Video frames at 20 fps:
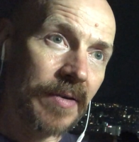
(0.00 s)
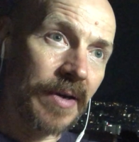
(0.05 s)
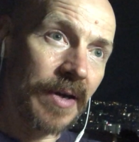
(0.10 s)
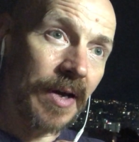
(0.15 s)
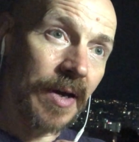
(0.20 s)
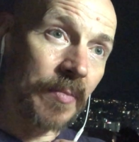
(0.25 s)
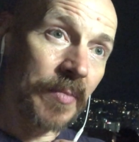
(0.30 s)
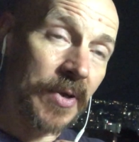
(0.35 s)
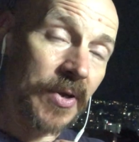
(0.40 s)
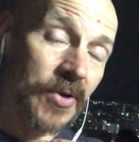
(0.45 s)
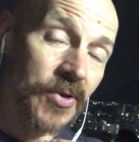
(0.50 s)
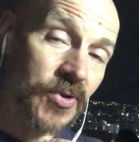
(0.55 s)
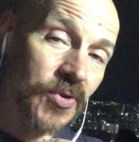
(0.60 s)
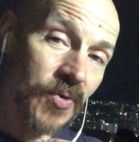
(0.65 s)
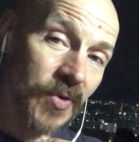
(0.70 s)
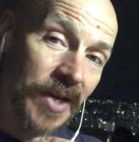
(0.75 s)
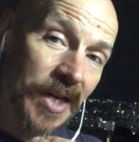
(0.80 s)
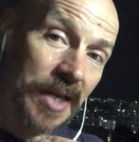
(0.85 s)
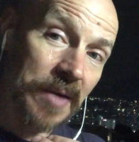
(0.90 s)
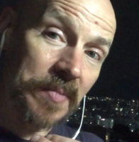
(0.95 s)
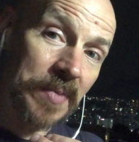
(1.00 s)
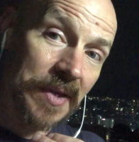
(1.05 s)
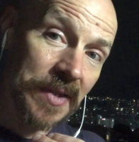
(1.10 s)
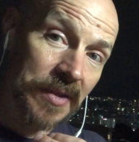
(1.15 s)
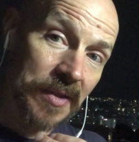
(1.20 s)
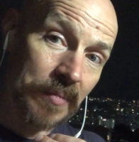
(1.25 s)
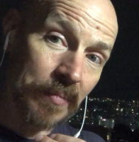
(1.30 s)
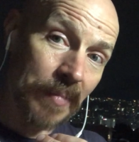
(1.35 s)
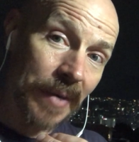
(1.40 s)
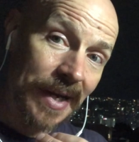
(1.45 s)
And because you're keeping
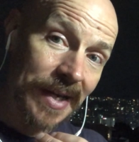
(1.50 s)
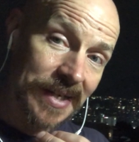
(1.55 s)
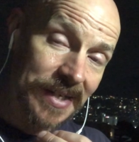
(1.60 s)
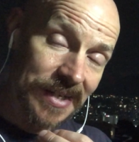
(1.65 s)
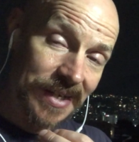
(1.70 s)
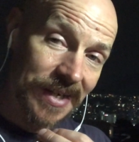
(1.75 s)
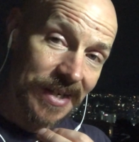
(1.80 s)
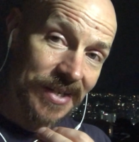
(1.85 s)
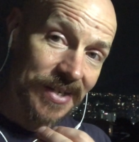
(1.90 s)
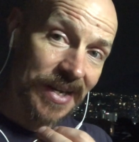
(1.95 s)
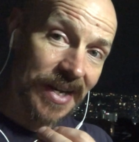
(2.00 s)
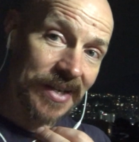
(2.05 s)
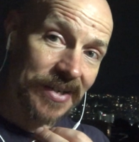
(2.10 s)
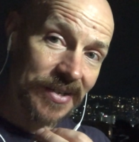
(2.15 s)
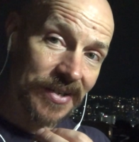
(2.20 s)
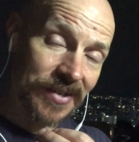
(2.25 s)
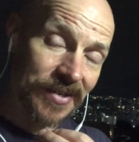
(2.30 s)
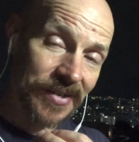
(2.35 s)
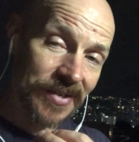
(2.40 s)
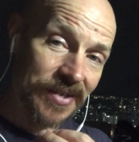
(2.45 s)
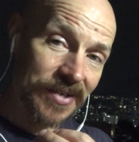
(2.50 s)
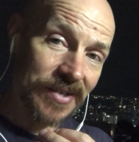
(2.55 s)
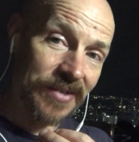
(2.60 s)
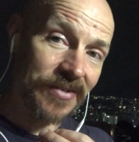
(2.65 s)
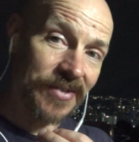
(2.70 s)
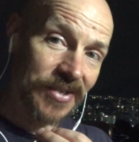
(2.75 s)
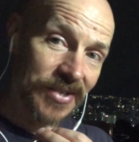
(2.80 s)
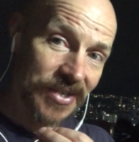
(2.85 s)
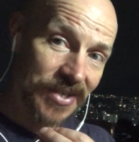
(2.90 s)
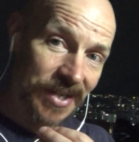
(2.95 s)
the basic sentence
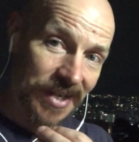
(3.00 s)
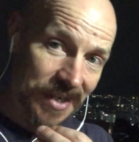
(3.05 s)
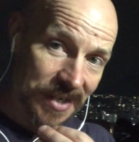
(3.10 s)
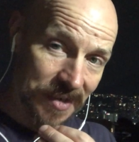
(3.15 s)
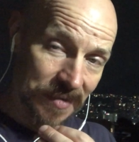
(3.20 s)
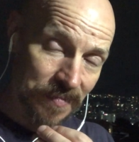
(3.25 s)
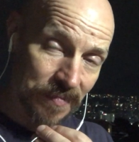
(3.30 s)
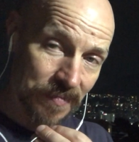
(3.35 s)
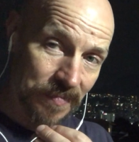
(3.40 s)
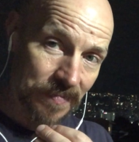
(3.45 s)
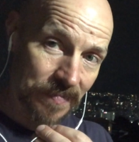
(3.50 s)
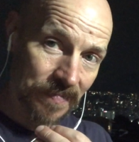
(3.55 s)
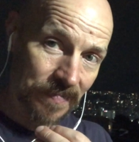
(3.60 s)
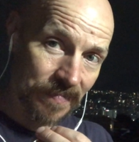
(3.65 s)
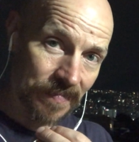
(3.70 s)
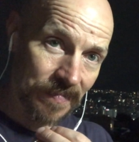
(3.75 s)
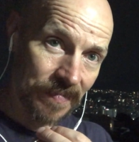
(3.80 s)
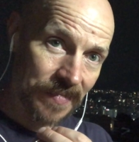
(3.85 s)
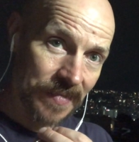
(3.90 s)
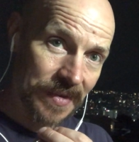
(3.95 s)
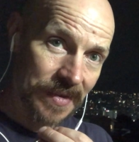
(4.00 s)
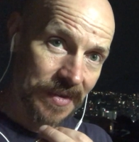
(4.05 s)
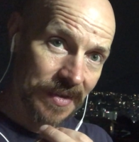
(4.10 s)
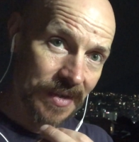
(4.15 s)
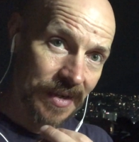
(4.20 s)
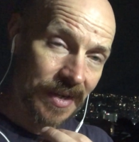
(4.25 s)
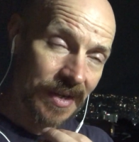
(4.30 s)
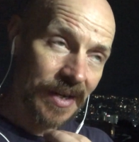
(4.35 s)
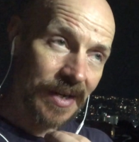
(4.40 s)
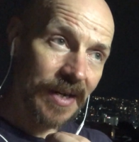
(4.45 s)
the same,
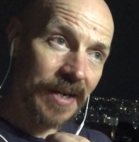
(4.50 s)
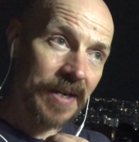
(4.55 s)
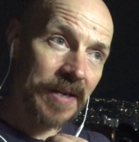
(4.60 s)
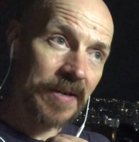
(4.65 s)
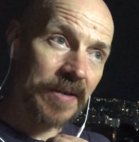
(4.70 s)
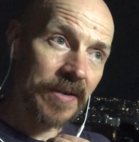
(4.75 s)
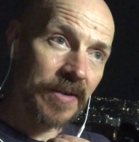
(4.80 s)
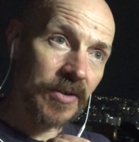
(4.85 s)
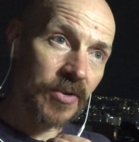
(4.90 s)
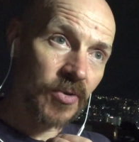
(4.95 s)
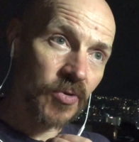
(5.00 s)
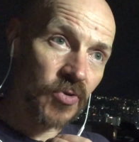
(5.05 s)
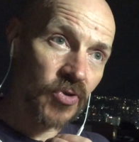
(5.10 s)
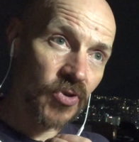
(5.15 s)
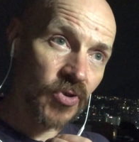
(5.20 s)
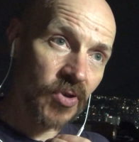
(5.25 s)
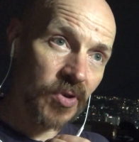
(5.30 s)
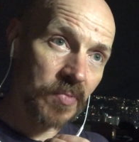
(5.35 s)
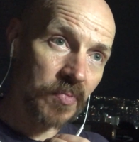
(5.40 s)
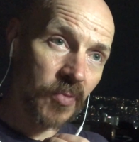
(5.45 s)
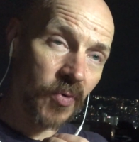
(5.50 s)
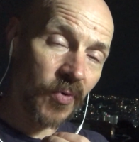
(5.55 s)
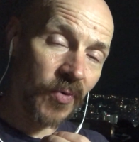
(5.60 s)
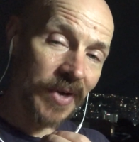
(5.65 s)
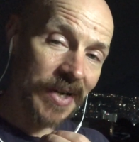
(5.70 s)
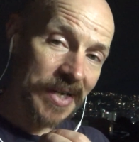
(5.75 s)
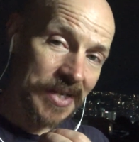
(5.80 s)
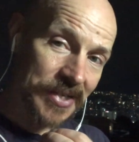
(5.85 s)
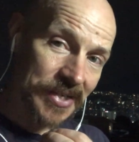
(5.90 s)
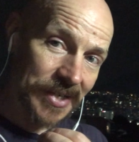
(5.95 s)
you should more
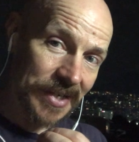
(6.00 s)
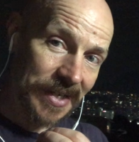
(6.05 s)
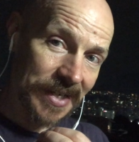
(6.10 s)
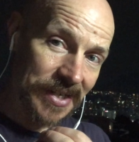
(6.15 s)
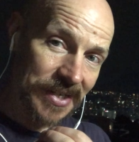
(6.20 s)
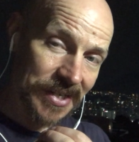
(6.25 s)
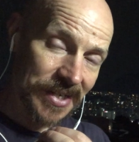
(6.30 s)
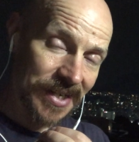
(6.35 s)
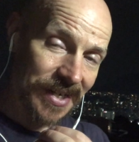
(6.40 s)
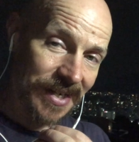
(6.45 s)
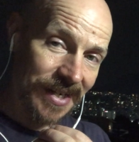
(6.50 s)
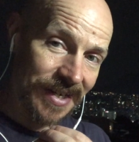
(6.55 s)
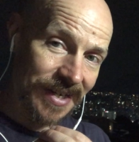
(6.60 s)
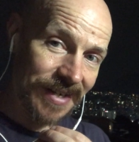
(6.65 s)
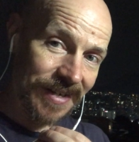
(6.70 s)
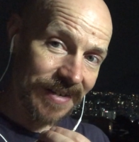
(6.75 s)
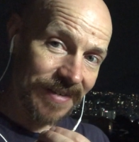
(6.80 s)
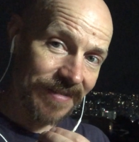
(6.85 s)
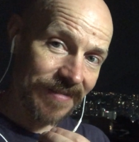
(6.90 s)
easily see,